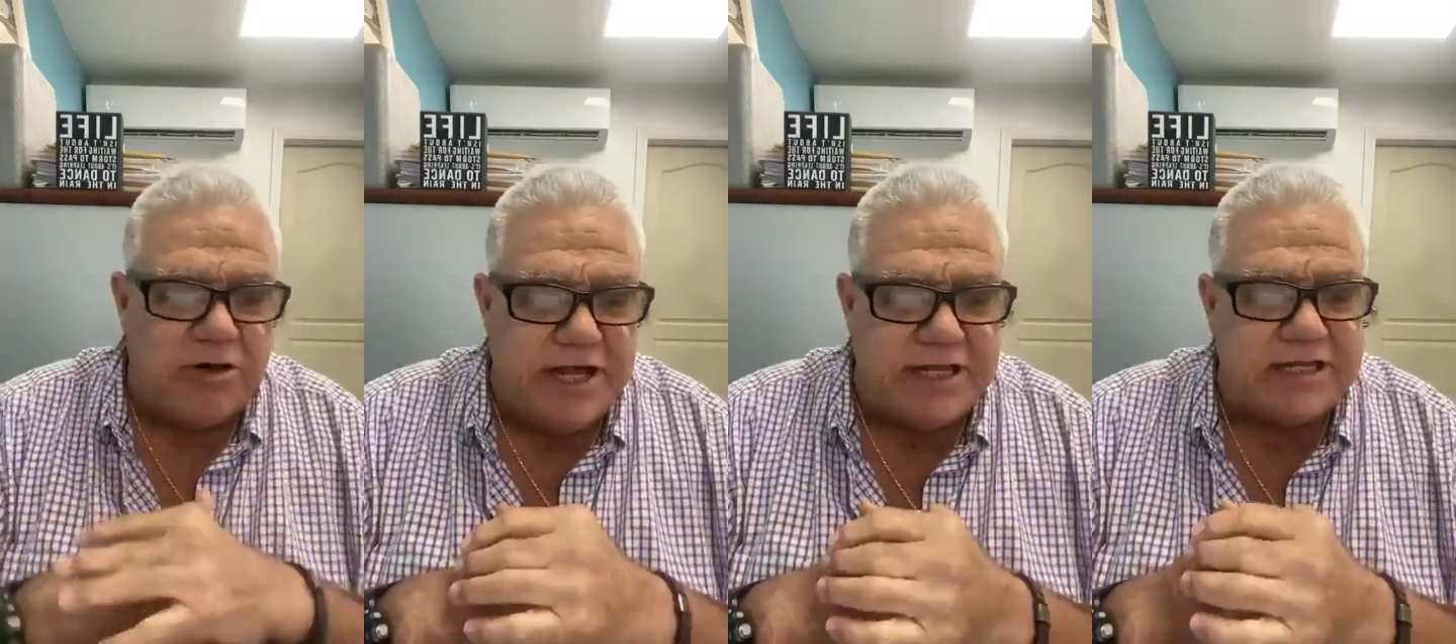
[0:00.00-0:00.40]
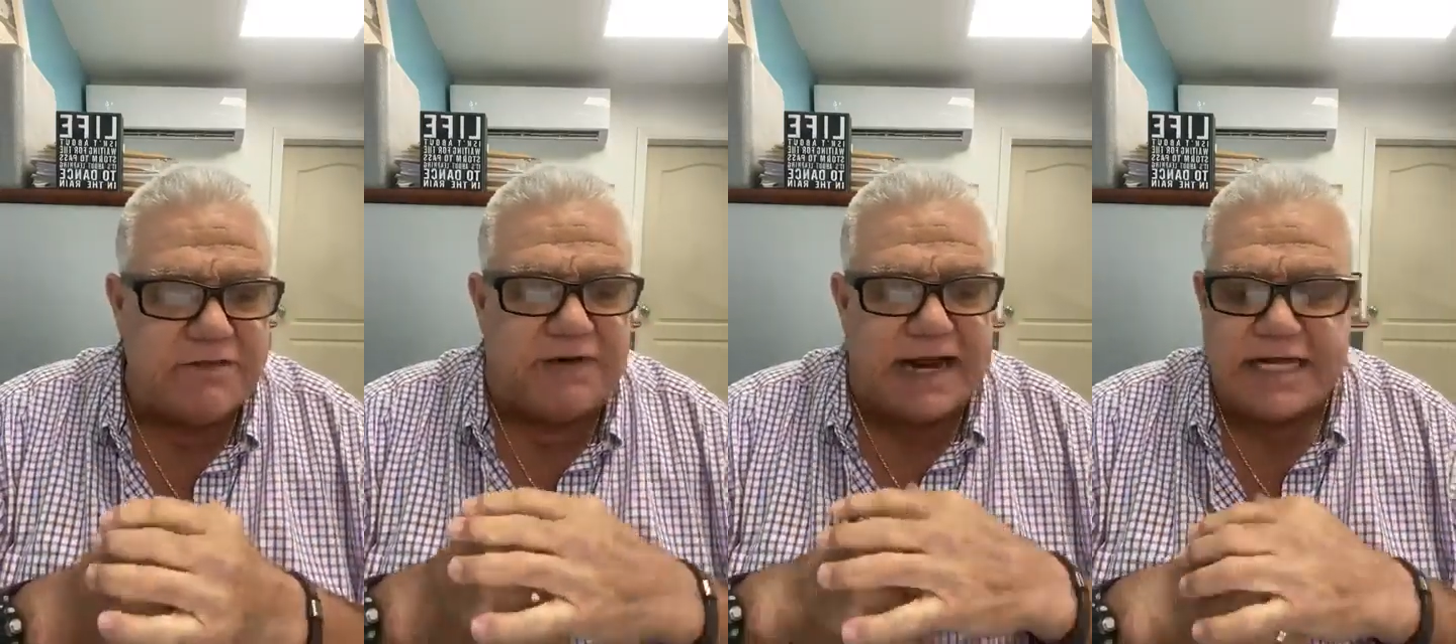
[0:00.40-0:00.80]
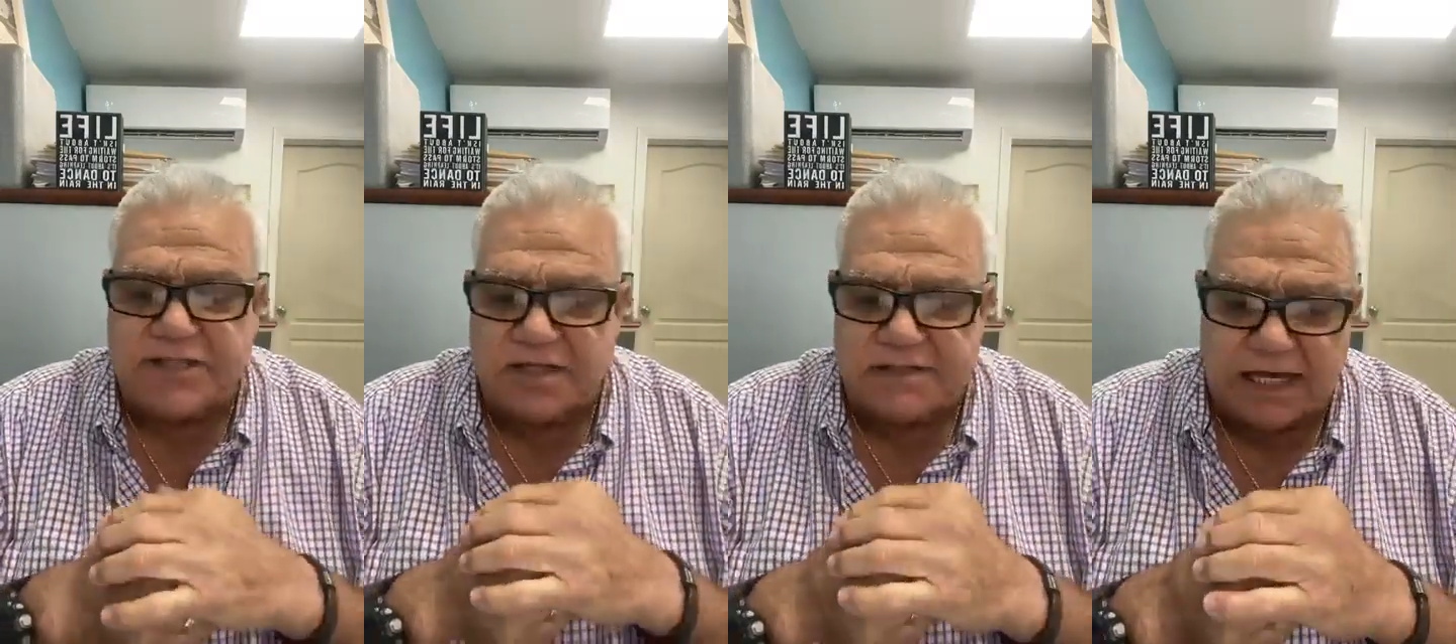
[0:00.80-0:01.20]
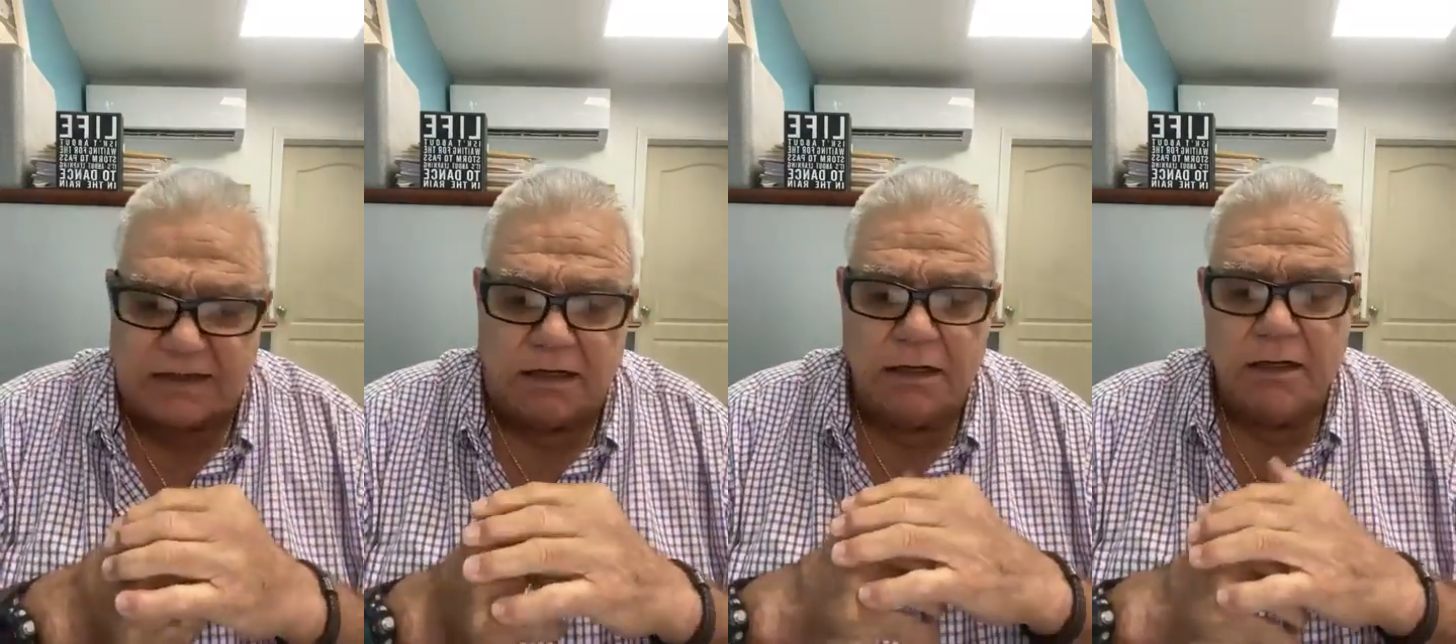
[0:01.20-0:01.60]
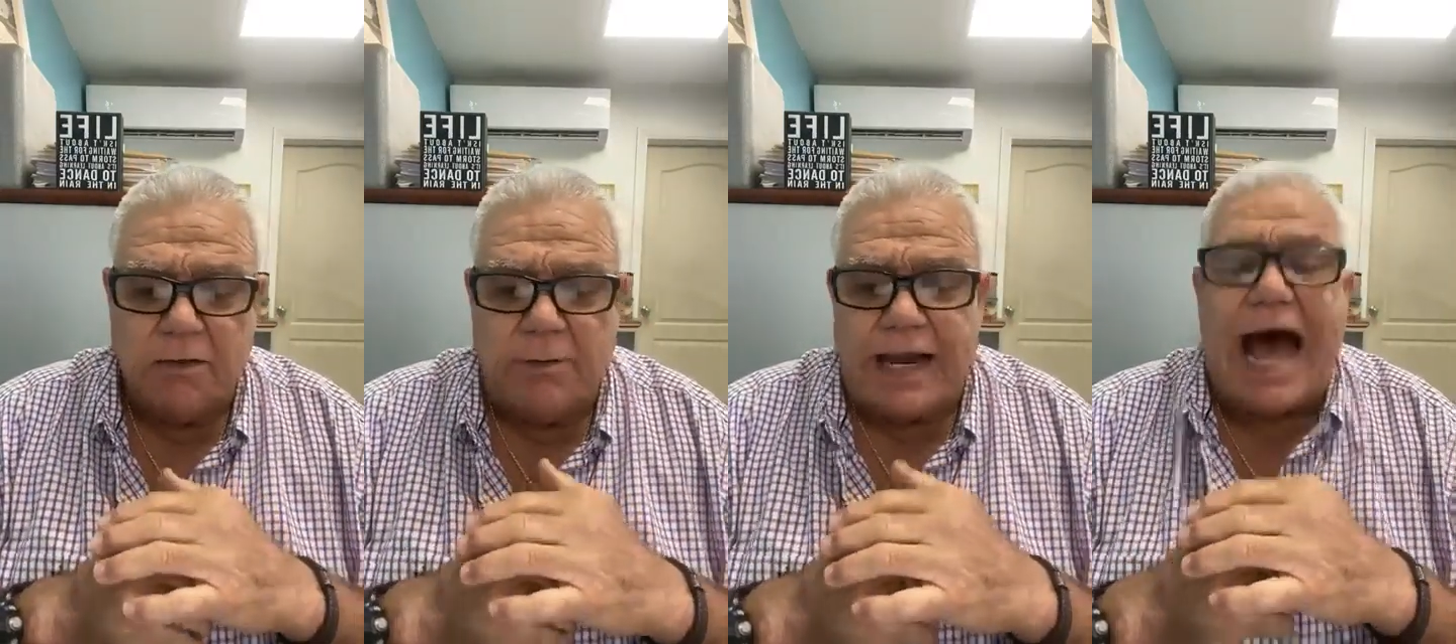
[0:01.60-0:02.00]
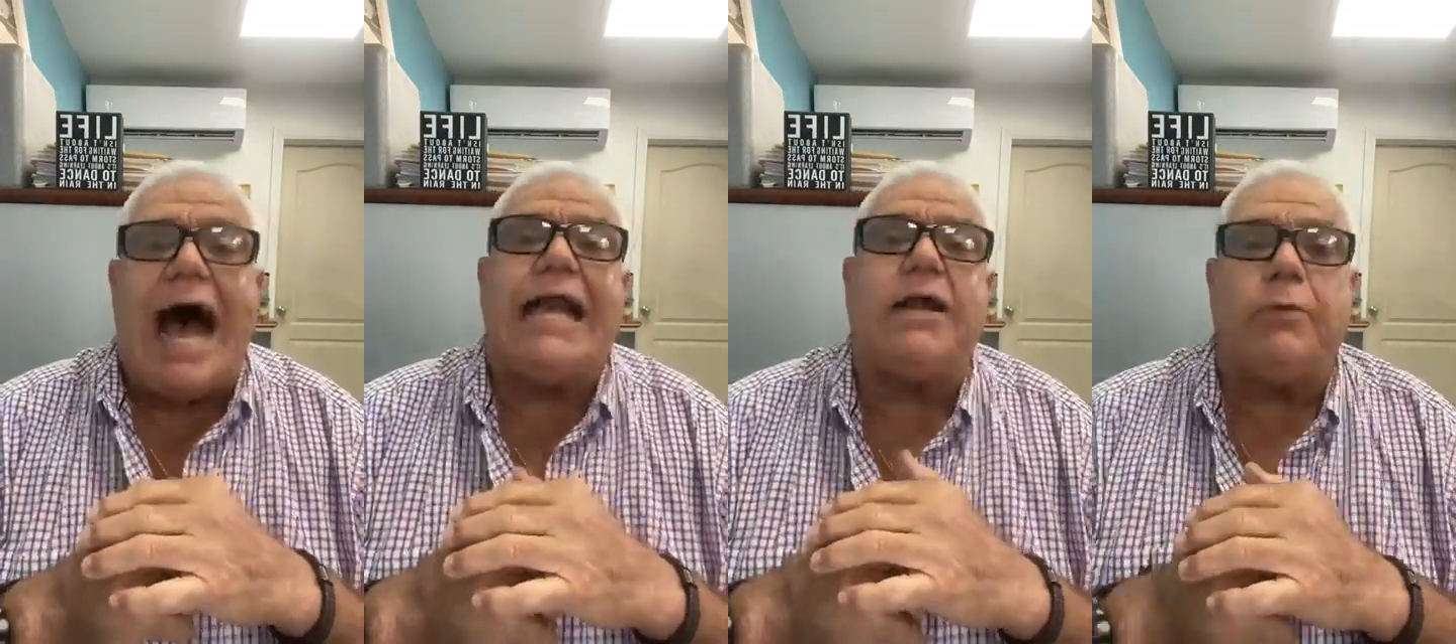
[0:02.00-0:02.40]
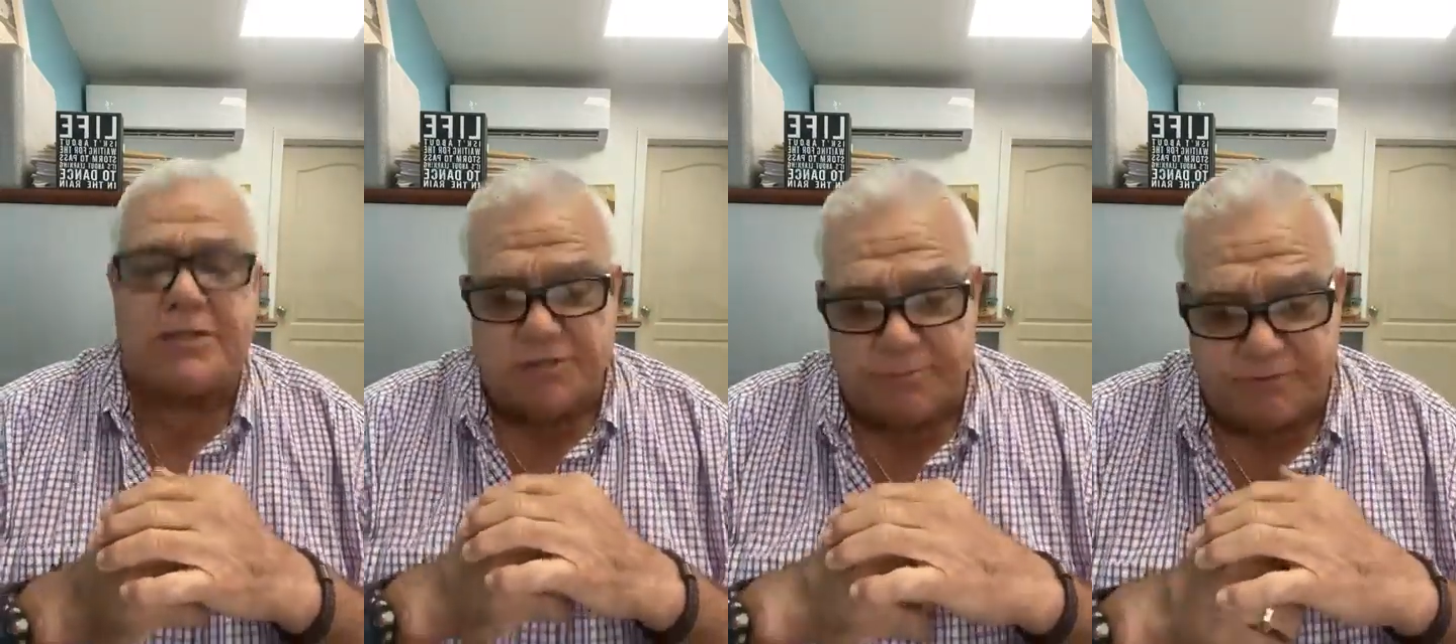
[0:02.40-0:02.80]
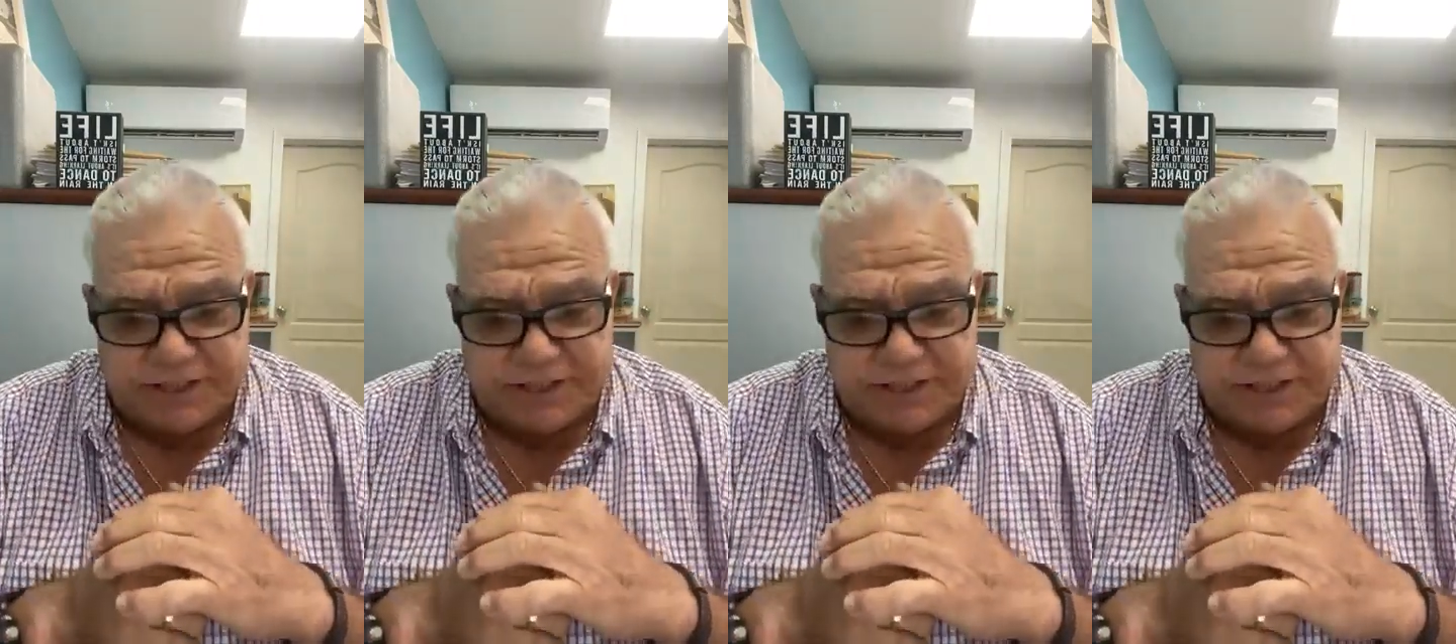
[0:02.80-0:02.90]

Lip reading: regulating the financial sector with adequate